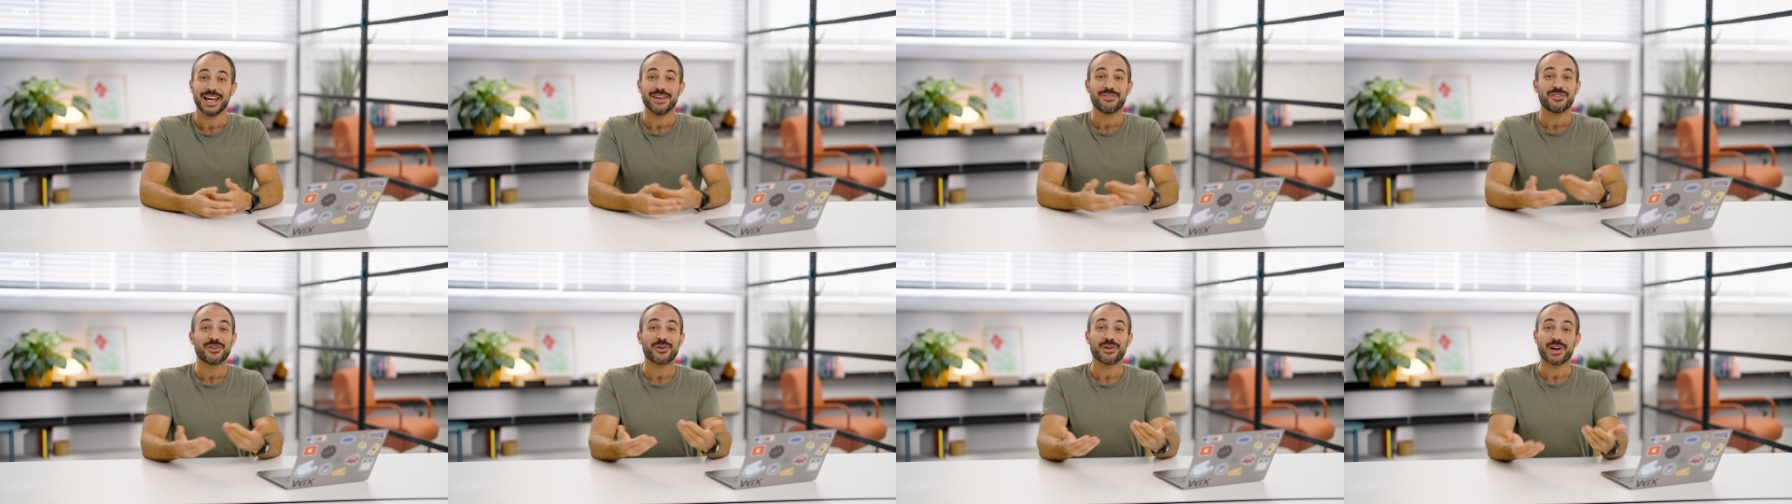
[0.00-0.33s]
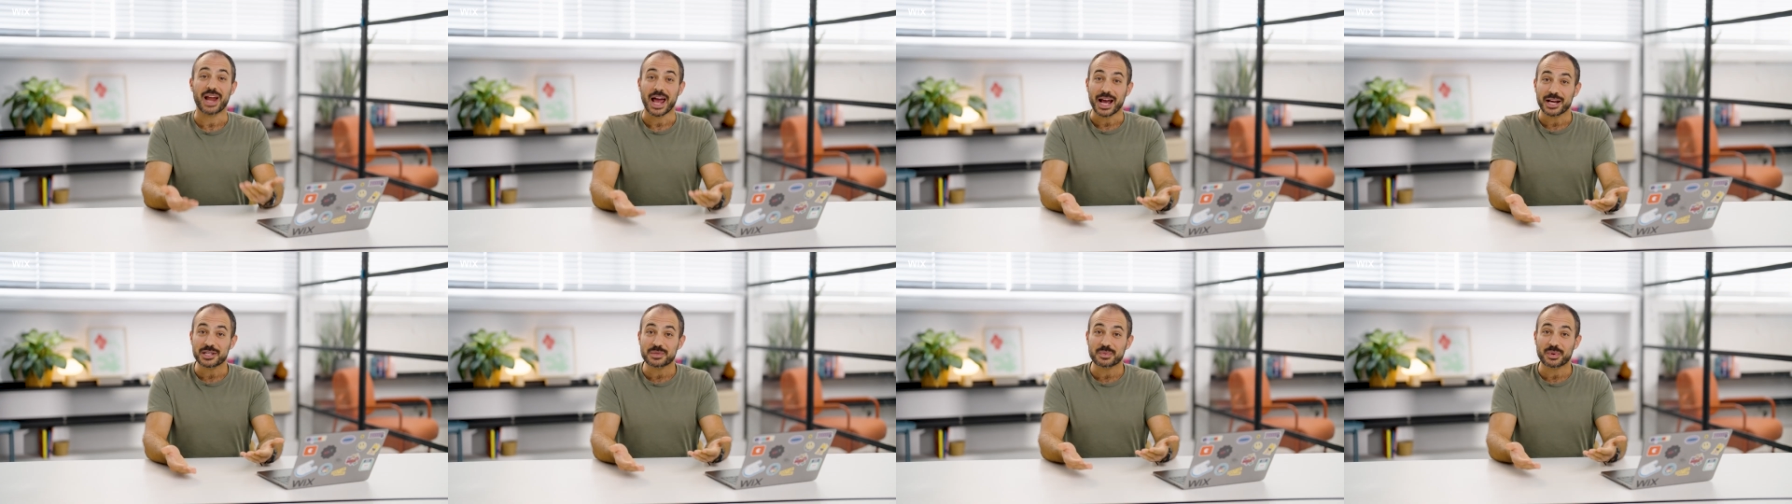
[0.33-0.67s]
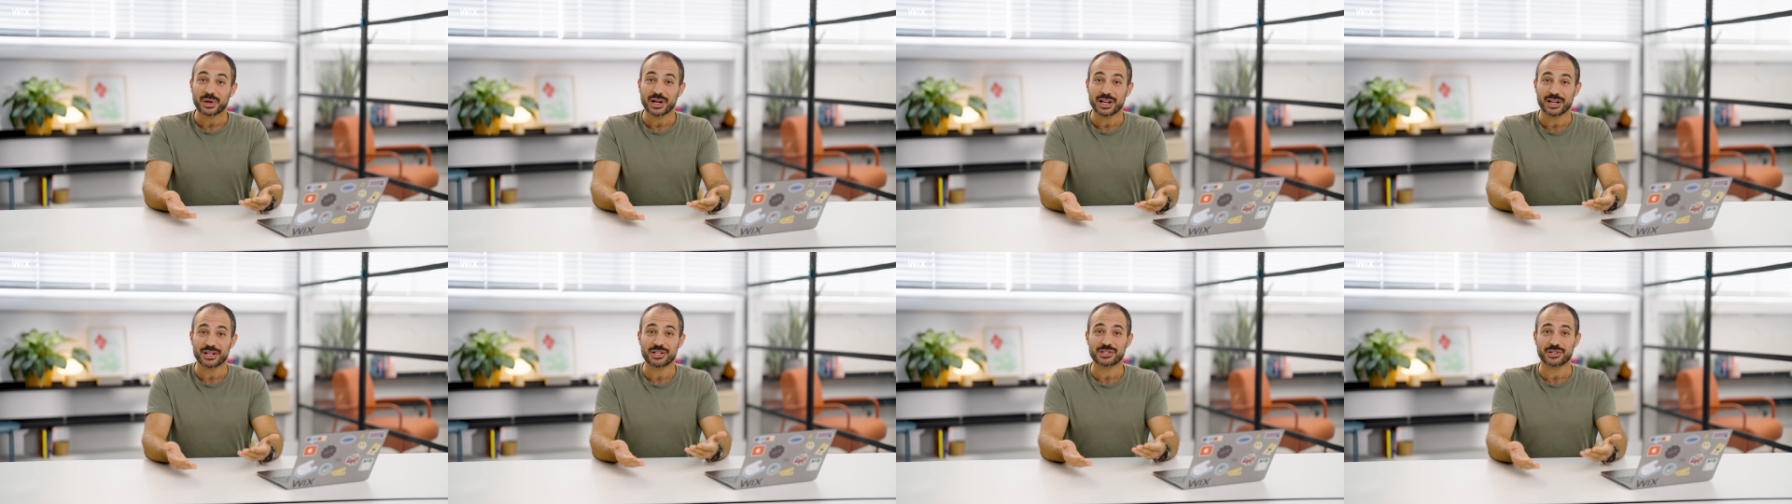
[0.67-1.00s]
If you're an
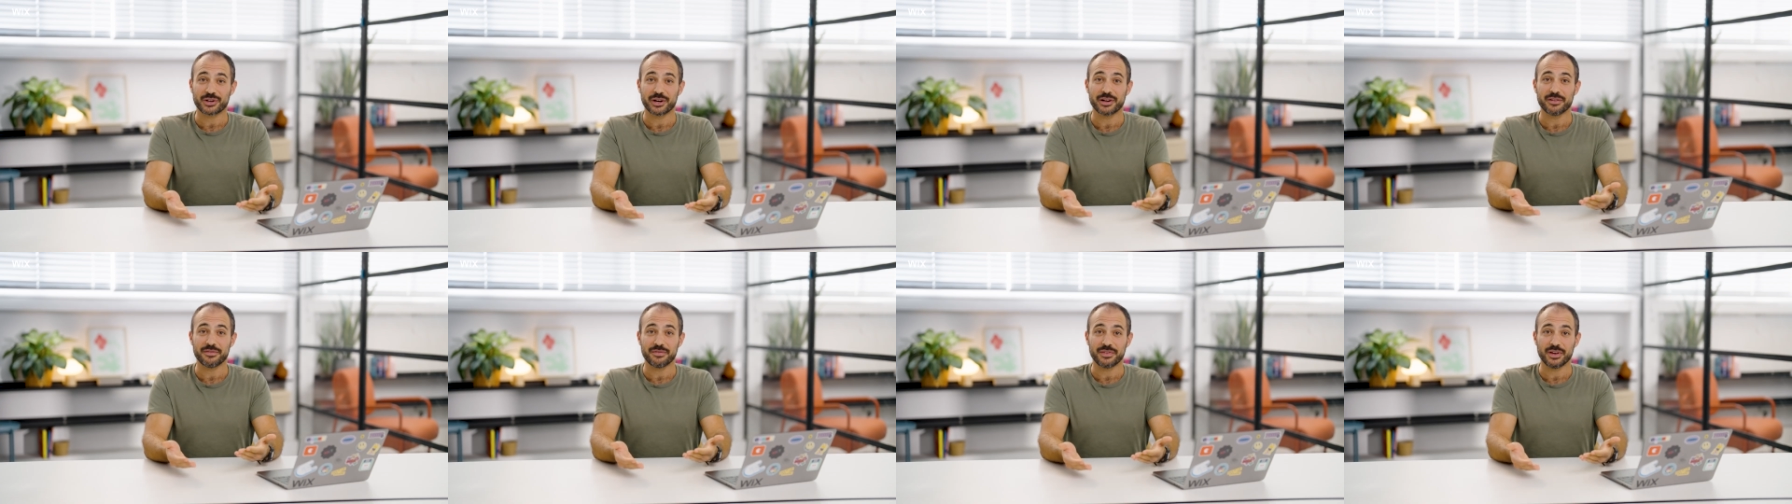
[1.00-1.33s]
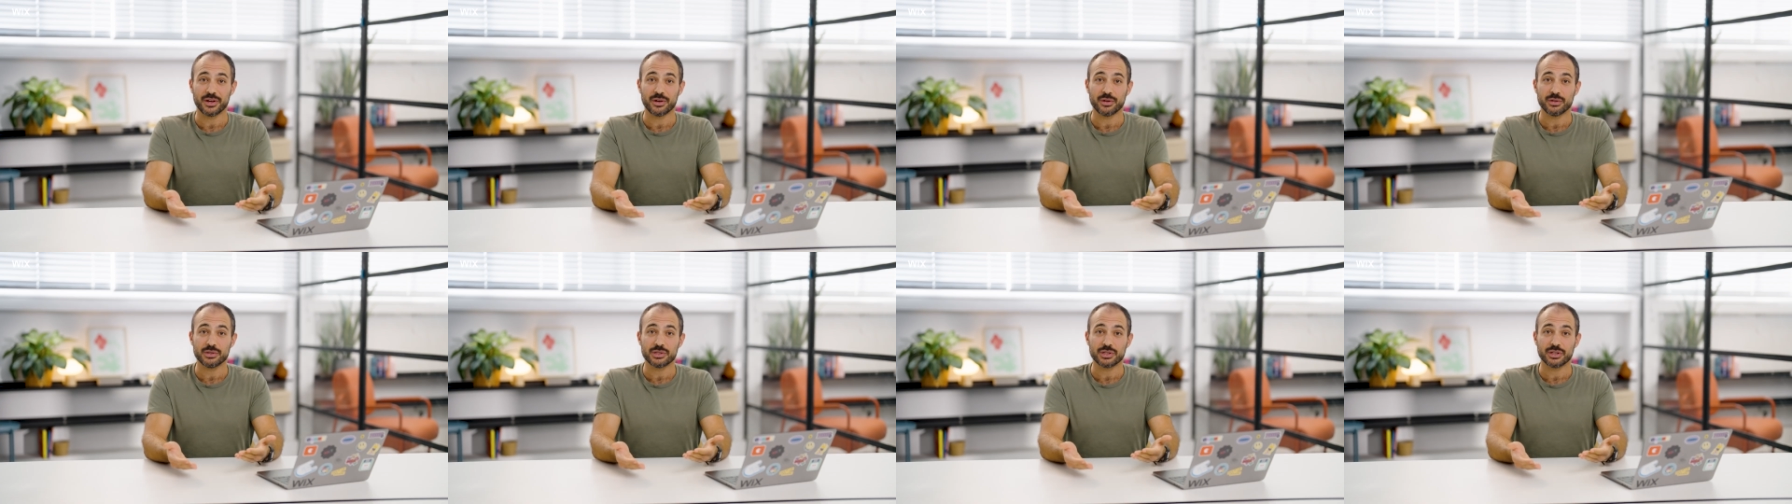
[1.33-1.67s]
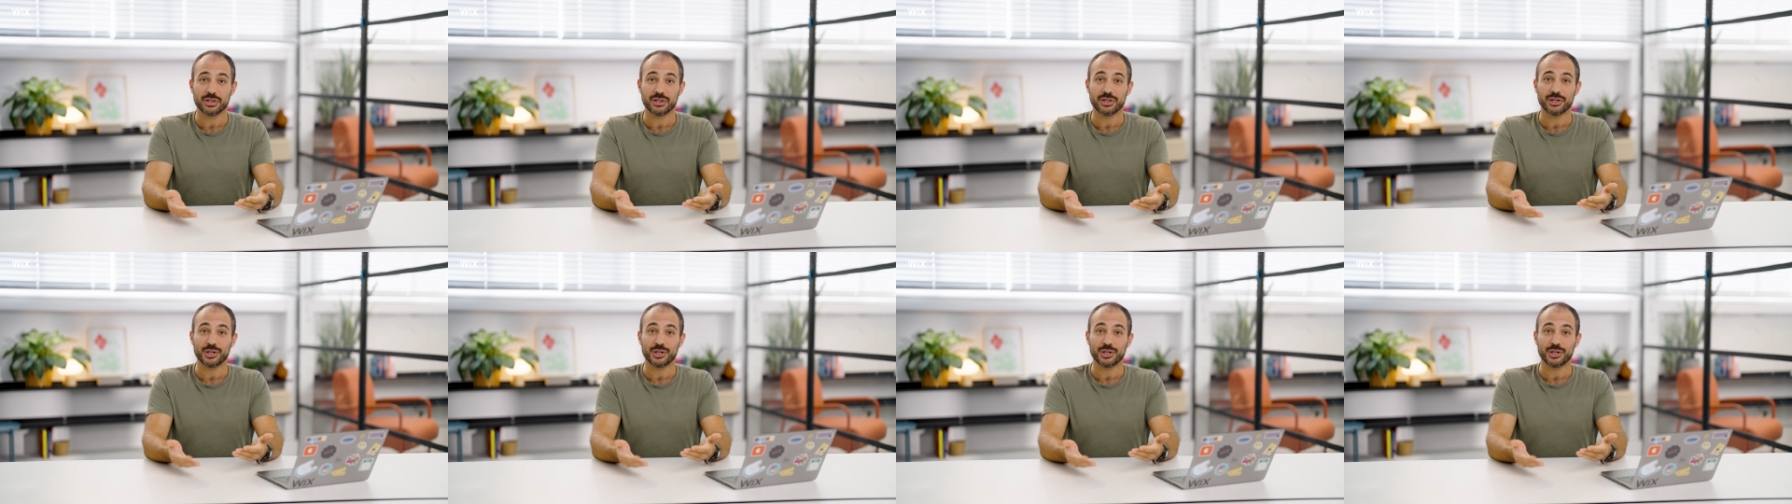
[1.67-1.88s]
expert in a certain field,